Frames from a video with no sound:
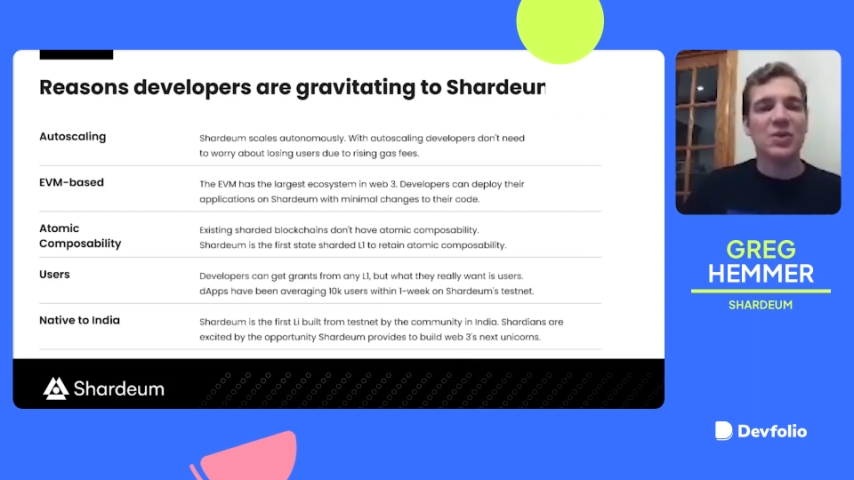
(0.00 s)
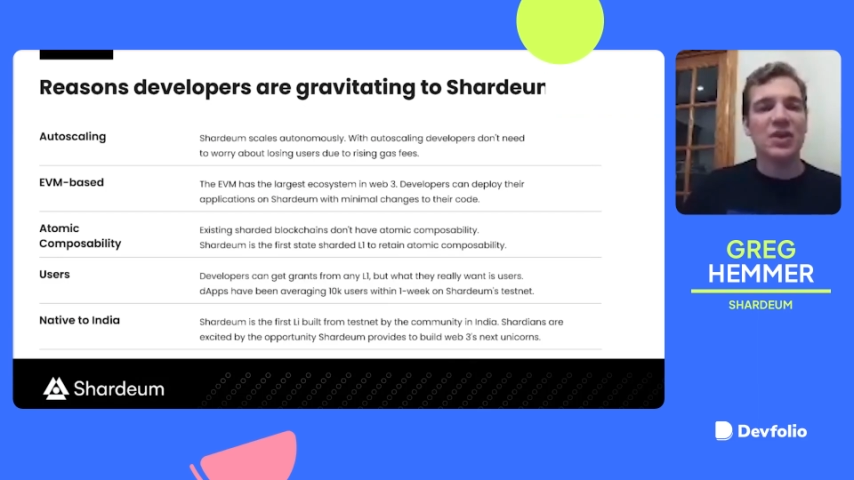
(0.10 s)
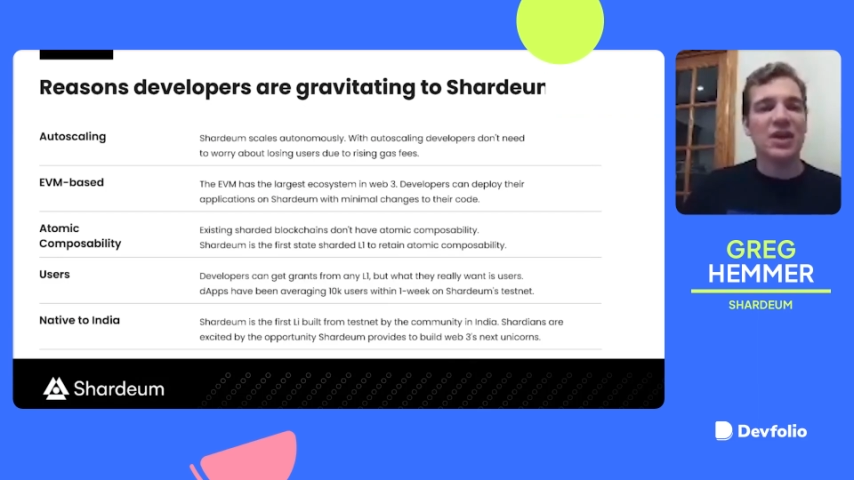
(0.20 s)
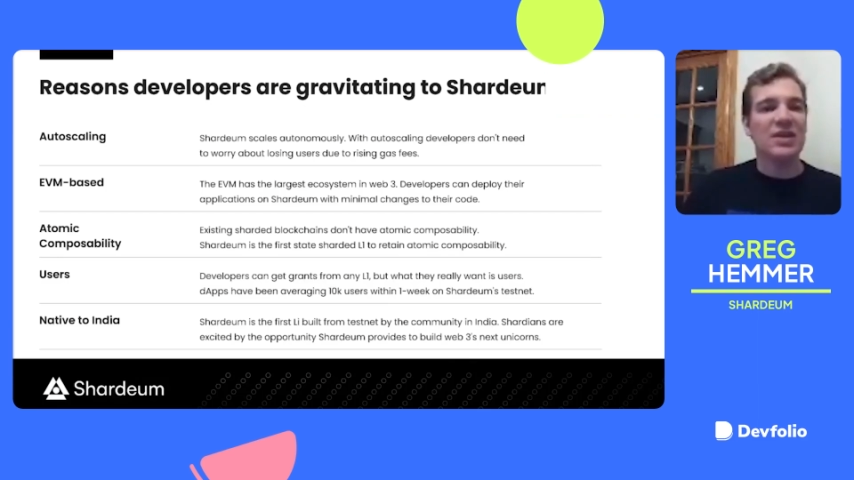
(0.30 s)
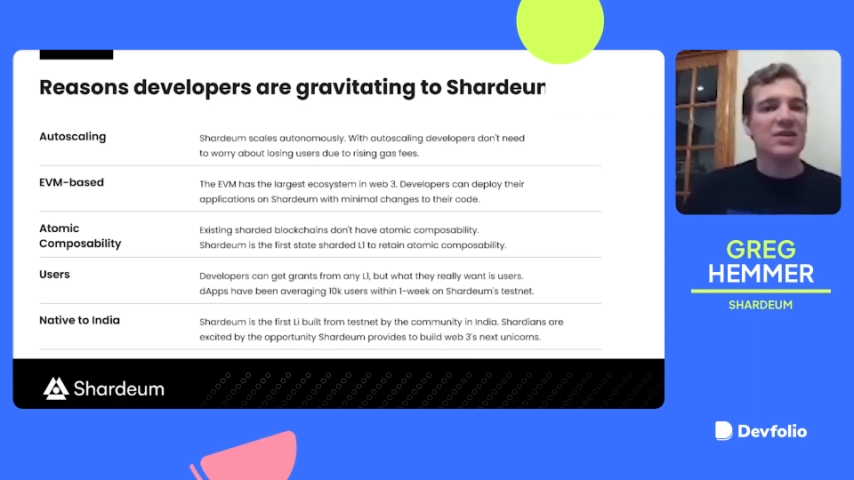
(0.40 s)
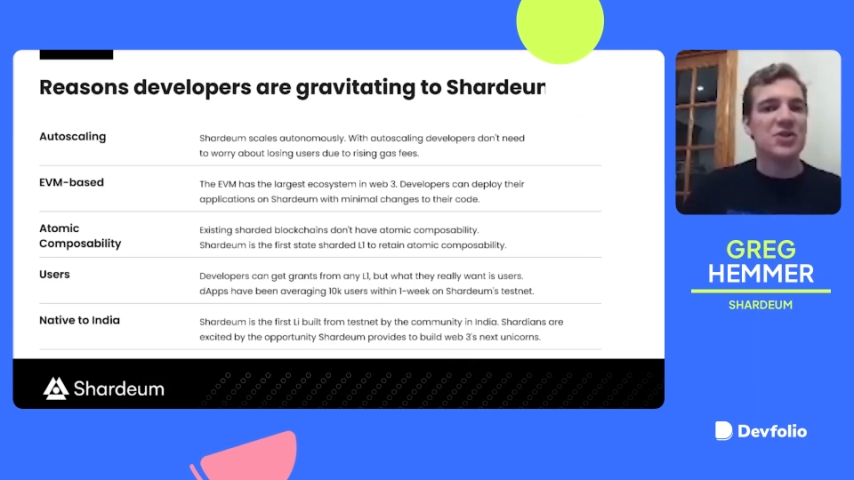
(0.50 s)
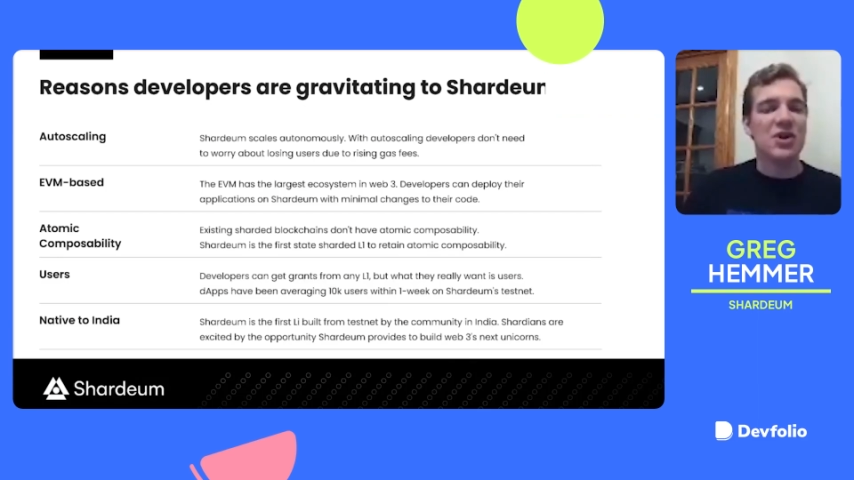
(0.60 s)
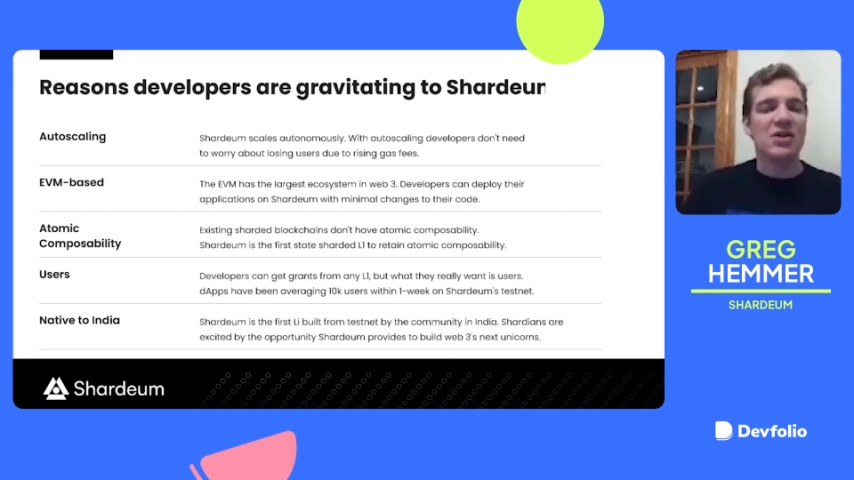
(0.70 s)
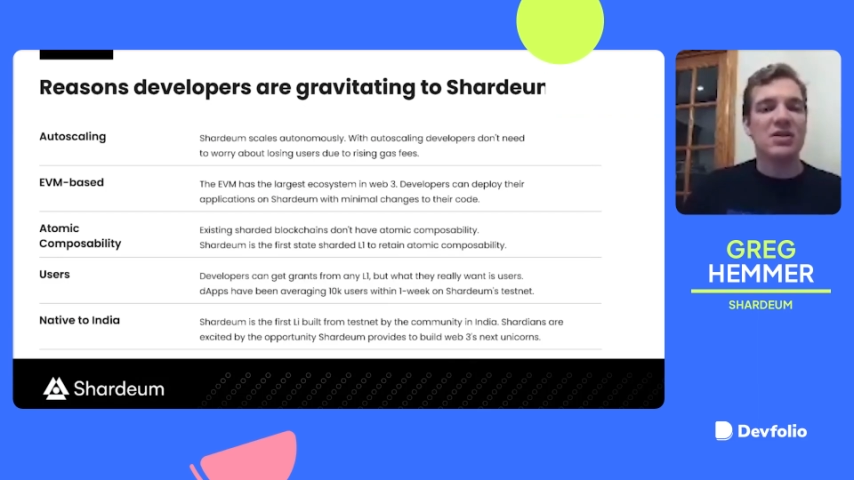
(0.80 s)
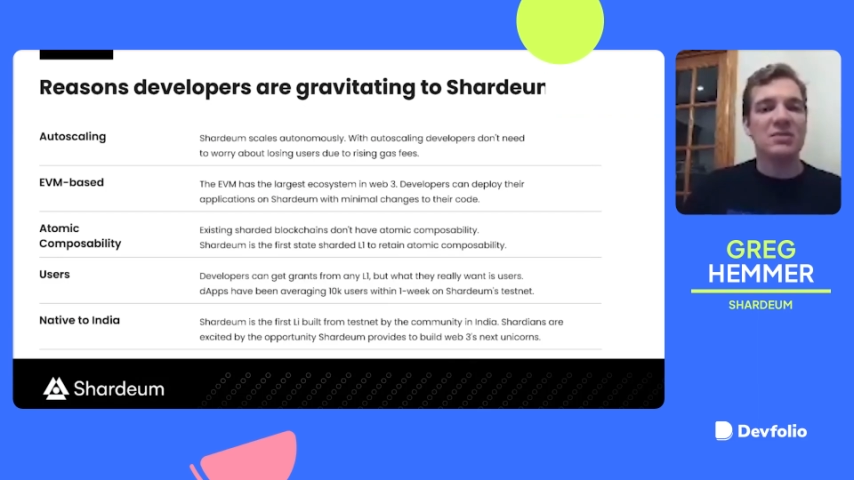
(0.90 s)
would like the
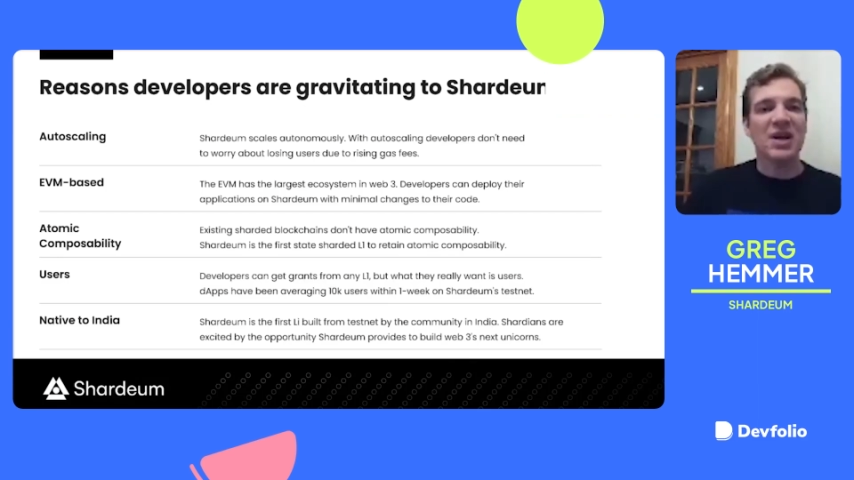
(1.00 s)
Shardeum